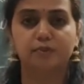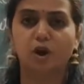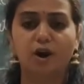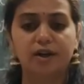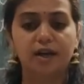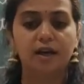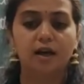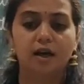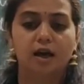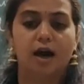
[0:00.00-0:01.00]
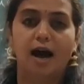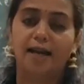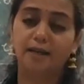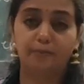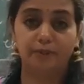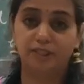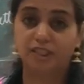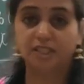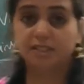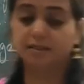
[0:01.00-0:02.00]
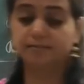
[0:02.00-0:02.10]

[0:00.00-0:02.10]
on a higher purchase